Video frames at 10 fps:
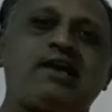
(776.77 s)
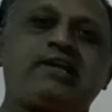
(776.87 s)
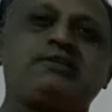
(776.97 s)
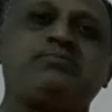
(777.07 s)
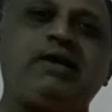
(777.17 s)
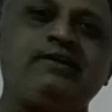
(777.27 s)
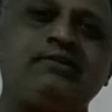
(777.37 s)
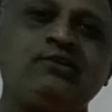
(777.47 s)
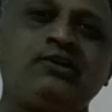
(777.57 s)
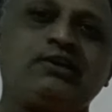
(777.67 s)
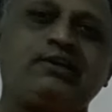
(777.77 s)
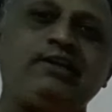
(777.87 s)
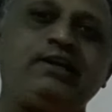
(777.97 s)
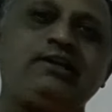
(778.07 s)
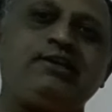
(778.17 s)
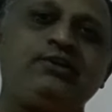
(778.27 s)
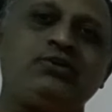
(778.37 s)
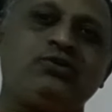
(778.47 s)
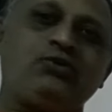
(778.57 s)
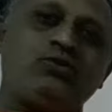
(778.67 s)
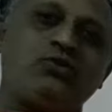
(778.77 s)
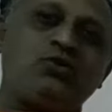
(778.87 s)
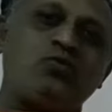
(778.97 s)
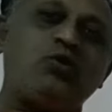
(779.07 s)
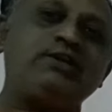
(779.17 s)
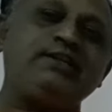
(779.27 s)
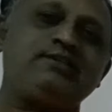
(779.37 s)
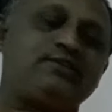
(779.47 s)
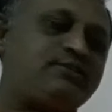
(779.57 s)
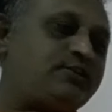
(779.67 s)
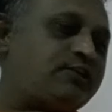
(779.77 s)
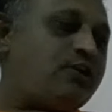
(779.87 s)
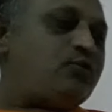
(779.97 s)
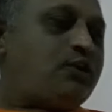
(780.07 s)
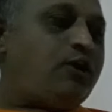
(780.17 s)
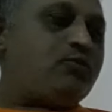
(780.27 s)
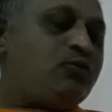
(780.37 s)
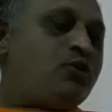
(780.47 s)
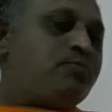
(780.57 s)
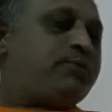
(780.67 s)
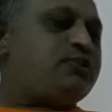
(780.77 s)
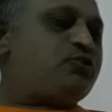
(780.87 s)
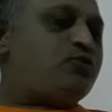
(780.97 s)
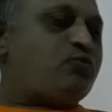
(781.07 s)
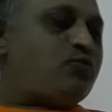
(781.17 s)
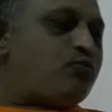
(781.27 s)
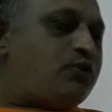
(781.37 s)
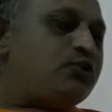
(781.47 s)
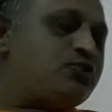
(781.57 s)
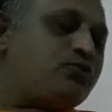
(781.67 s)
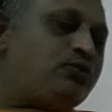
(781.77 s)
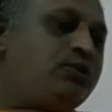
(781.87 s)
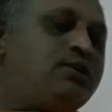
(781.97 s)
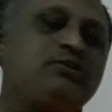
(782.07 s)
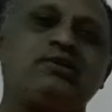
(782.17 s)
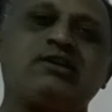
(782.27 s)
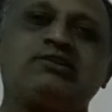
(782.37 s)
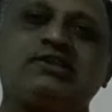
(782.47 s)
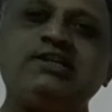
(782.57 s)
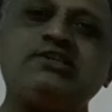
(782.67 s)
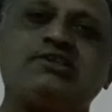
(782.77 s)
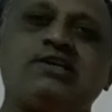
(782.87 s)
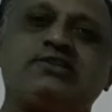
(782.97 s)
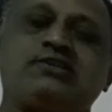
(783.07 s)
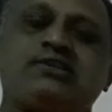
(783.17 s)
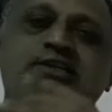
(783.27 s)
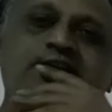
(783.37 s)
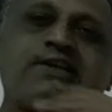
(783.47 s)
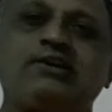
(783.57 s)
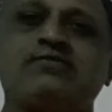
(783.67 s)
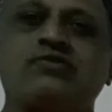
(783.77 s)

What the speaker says: explain clearly what is cloud now, because you understood there are three stages. Any kind of